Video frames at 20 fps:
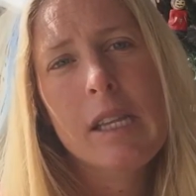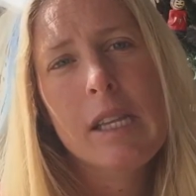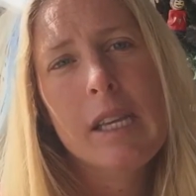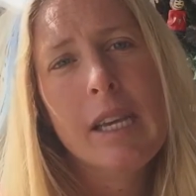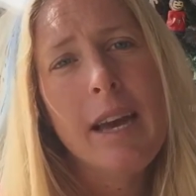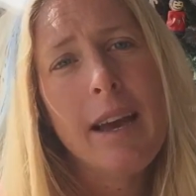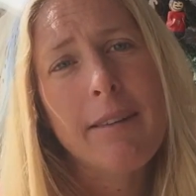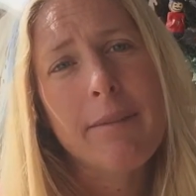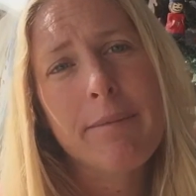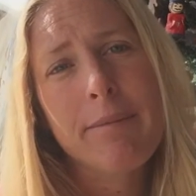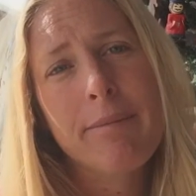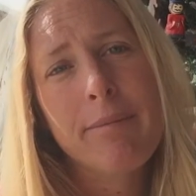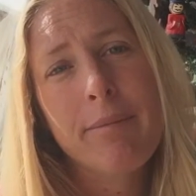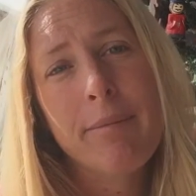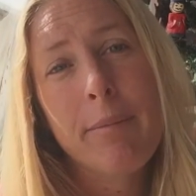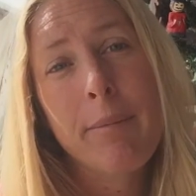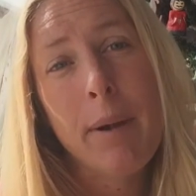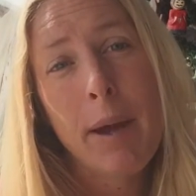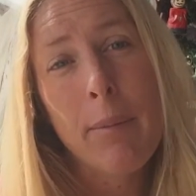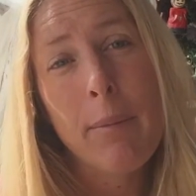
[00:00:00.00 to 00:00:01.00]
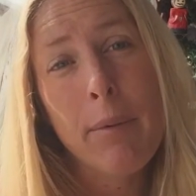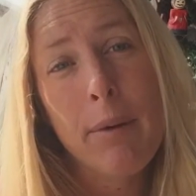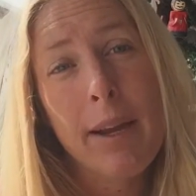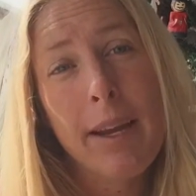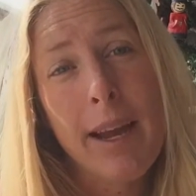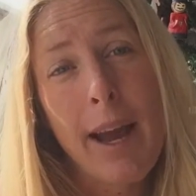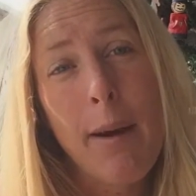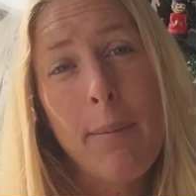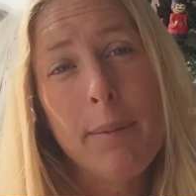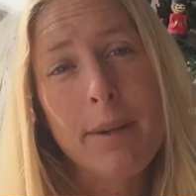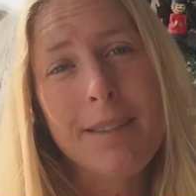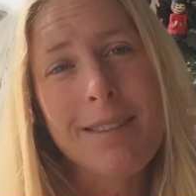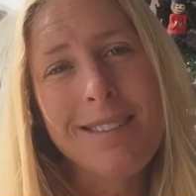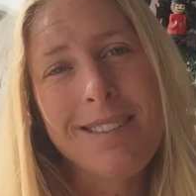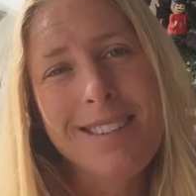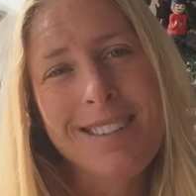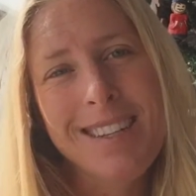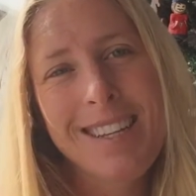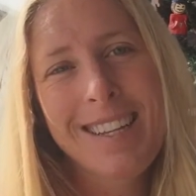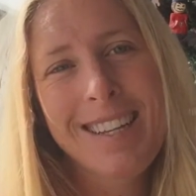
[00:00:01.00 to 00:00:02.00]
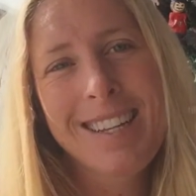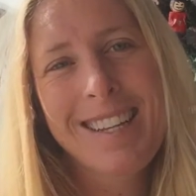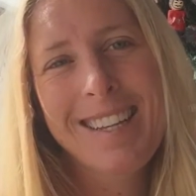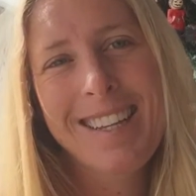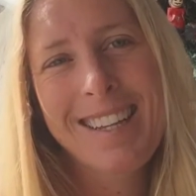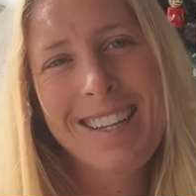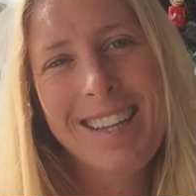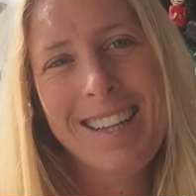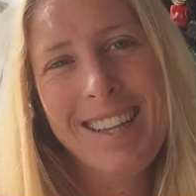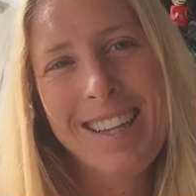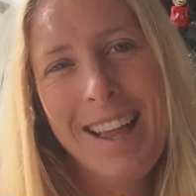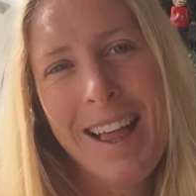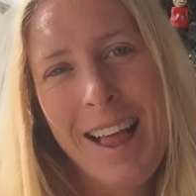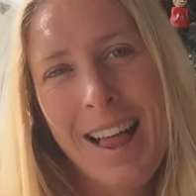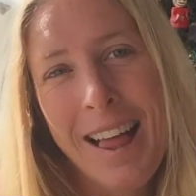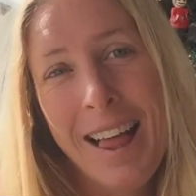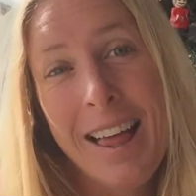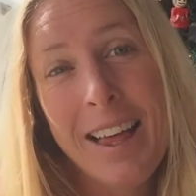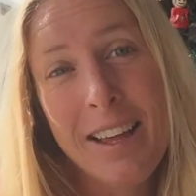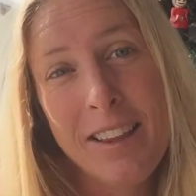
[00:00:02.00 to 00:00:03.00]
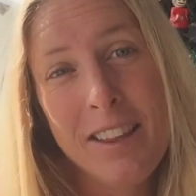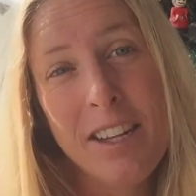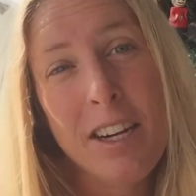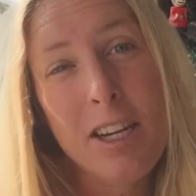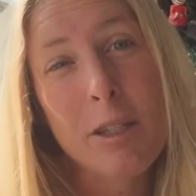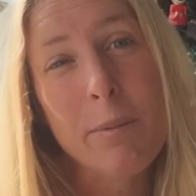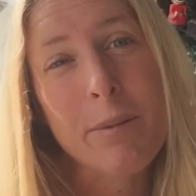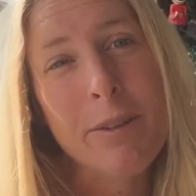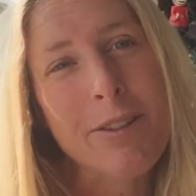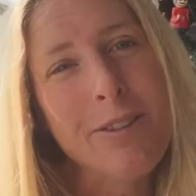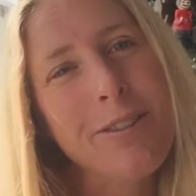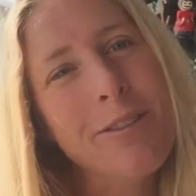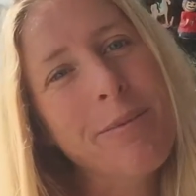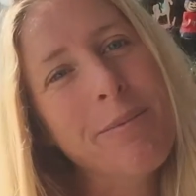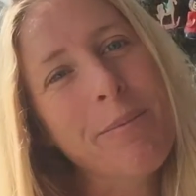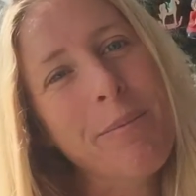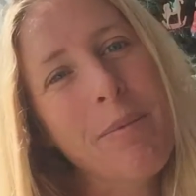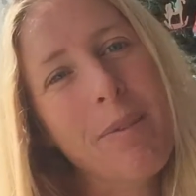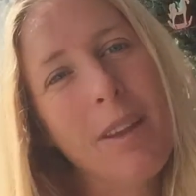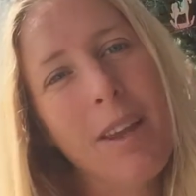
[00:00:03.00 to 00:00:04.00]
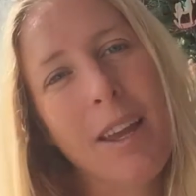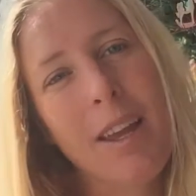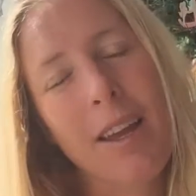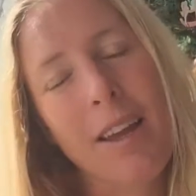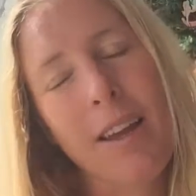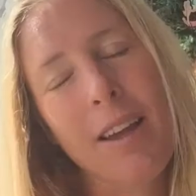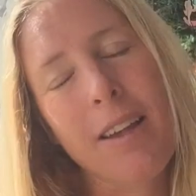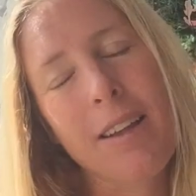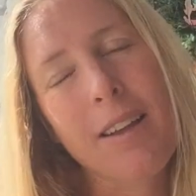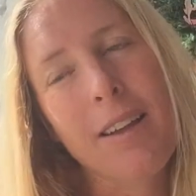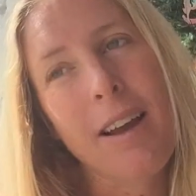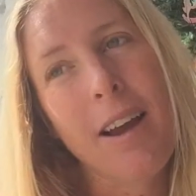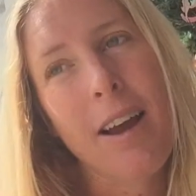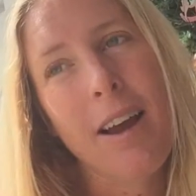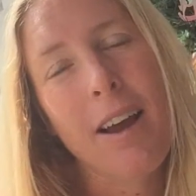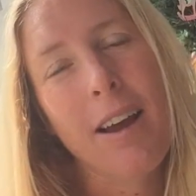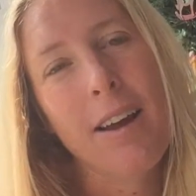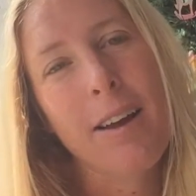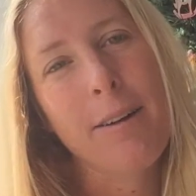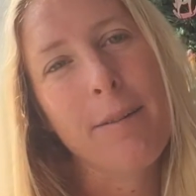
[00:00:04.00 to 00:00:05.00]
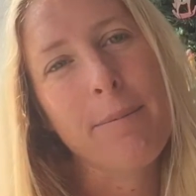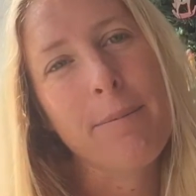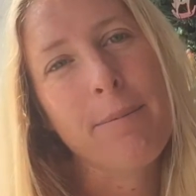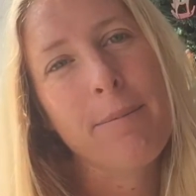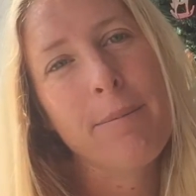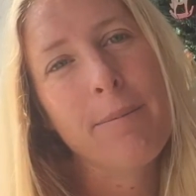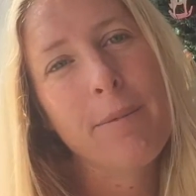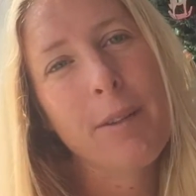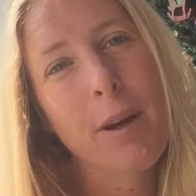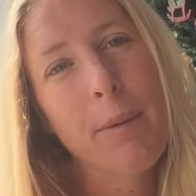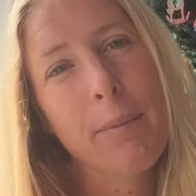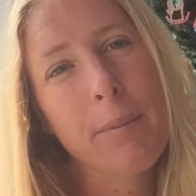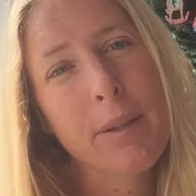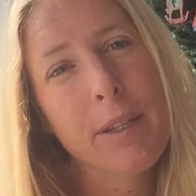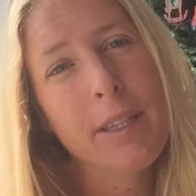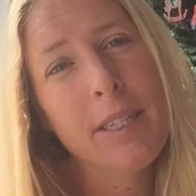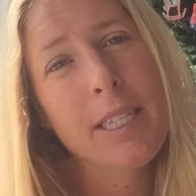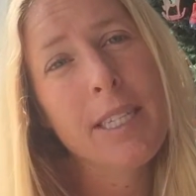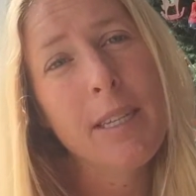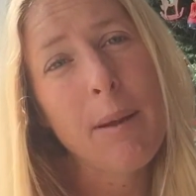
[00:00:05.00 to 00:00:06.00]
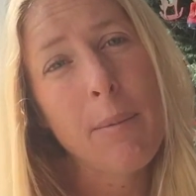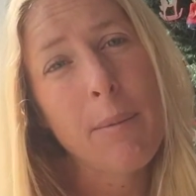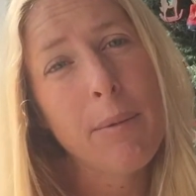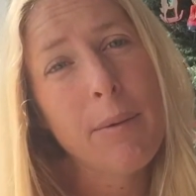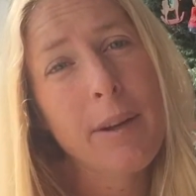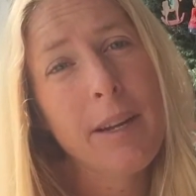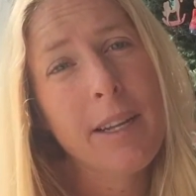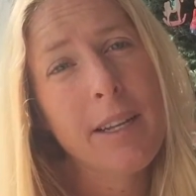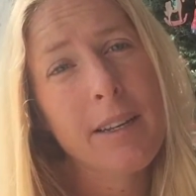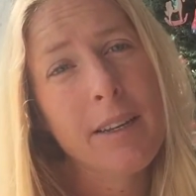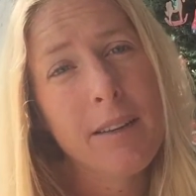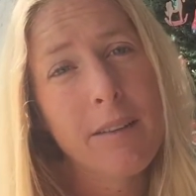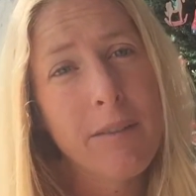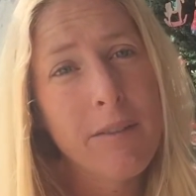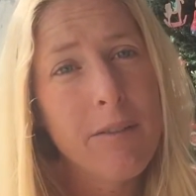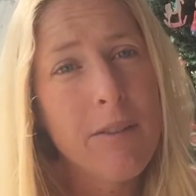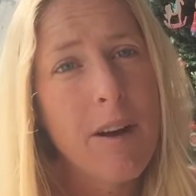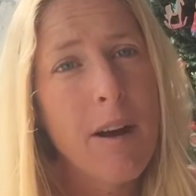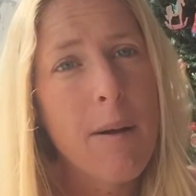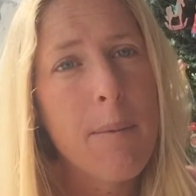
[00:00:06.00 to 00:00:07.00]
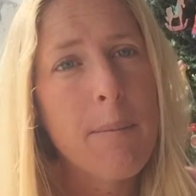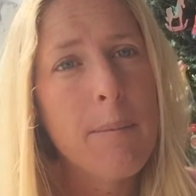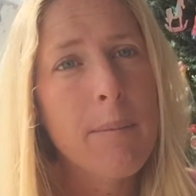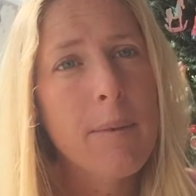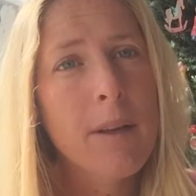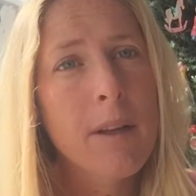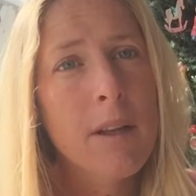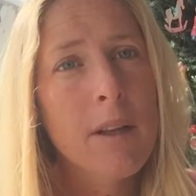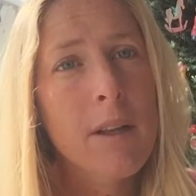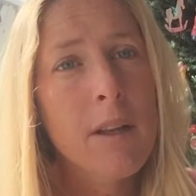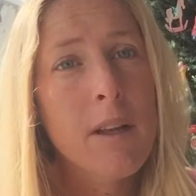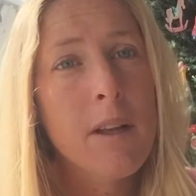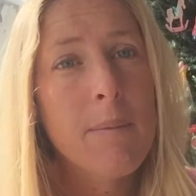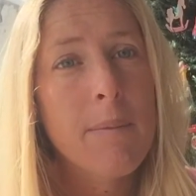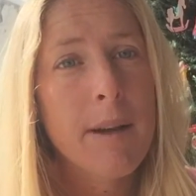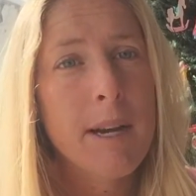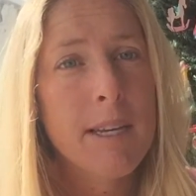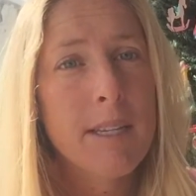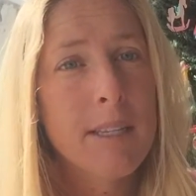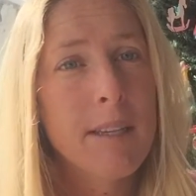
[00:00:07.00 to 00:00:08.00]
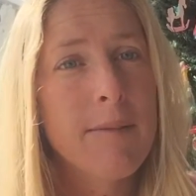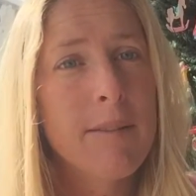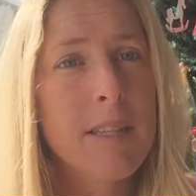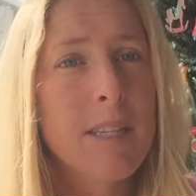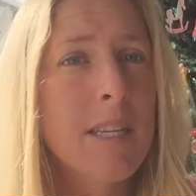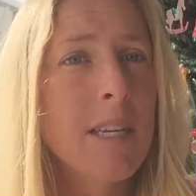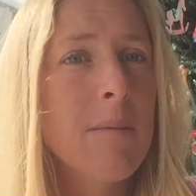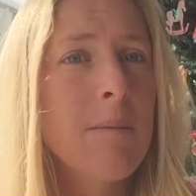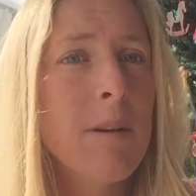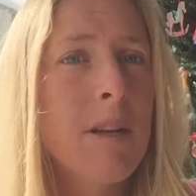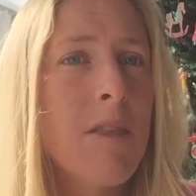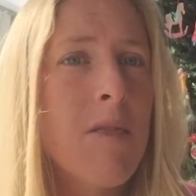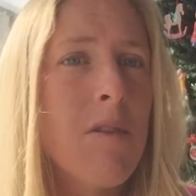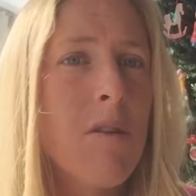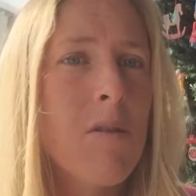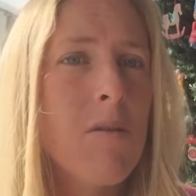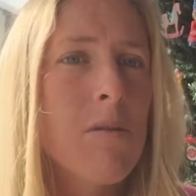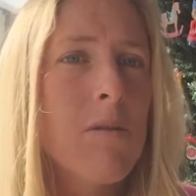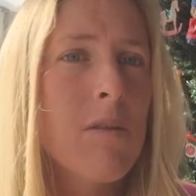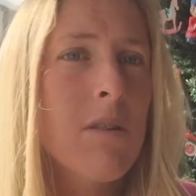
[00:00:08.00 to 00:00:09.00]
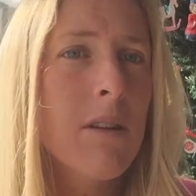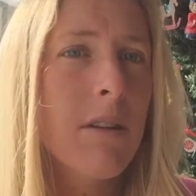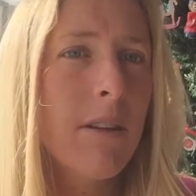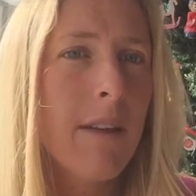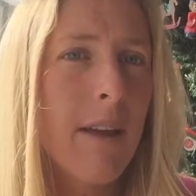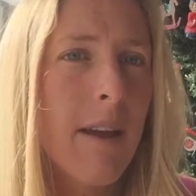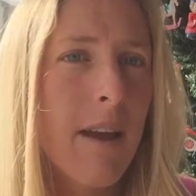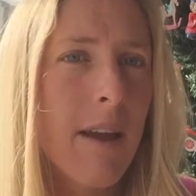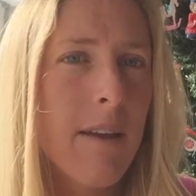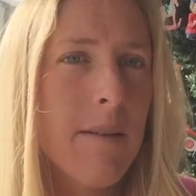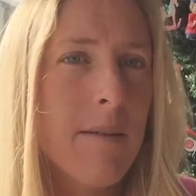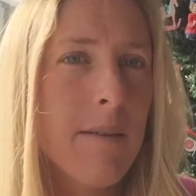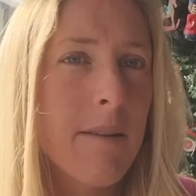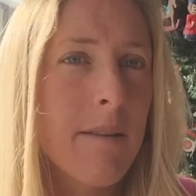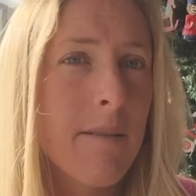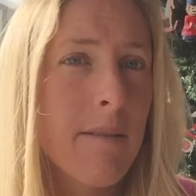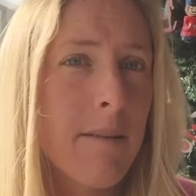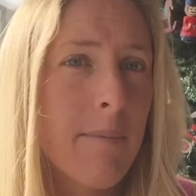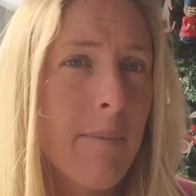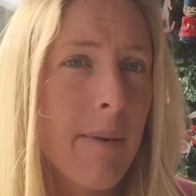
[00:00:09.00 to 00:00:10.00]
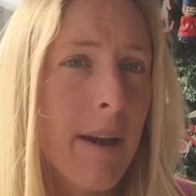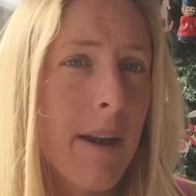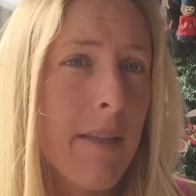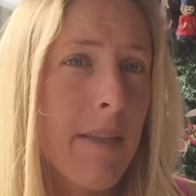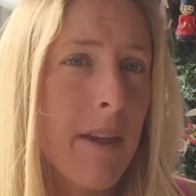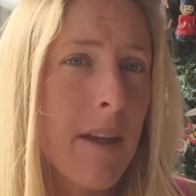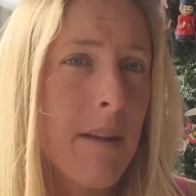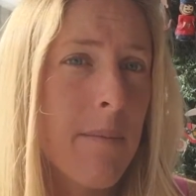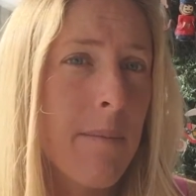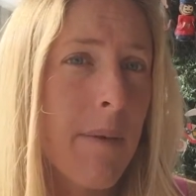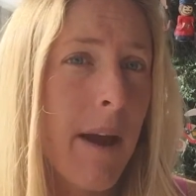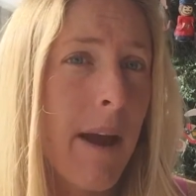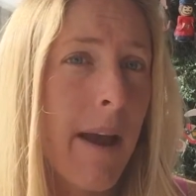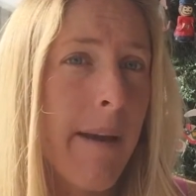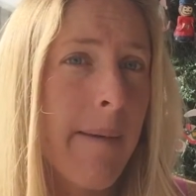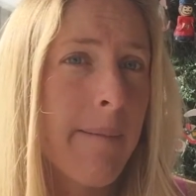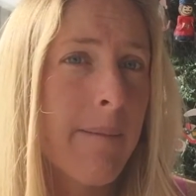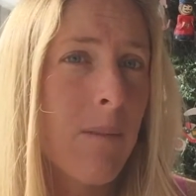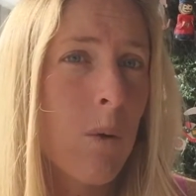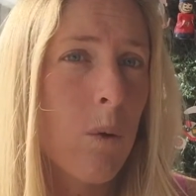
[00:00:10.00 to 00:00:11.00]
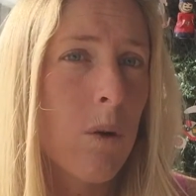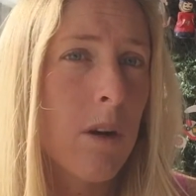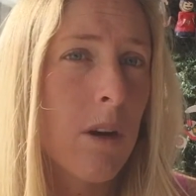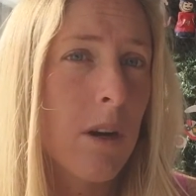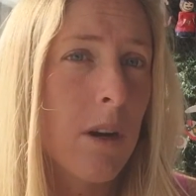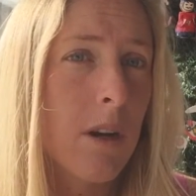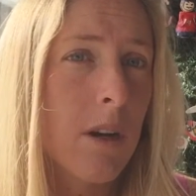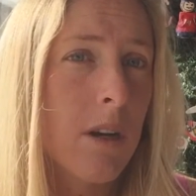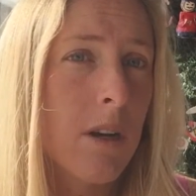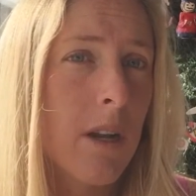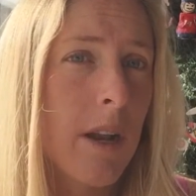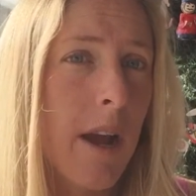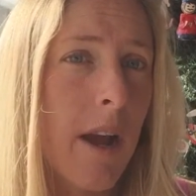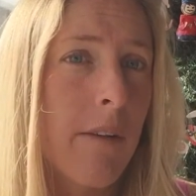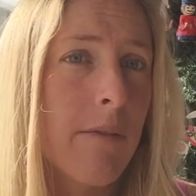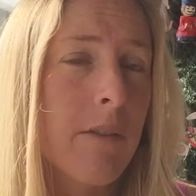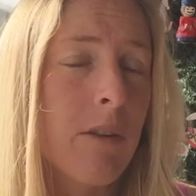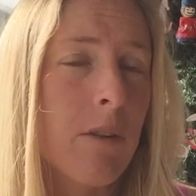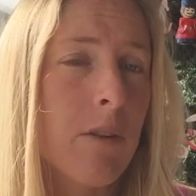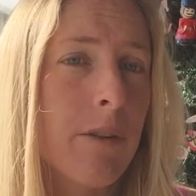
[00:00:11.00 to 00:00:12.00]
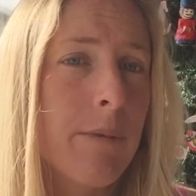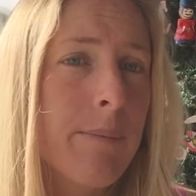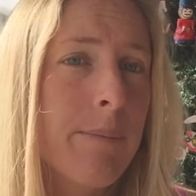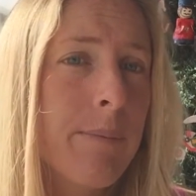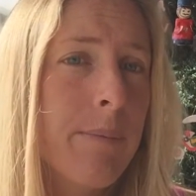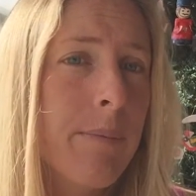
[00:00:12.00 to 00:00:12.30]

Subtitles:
yeah, my break happened in the hospital. And completely separated from my 17-month-old and by then my 4.5-year-old.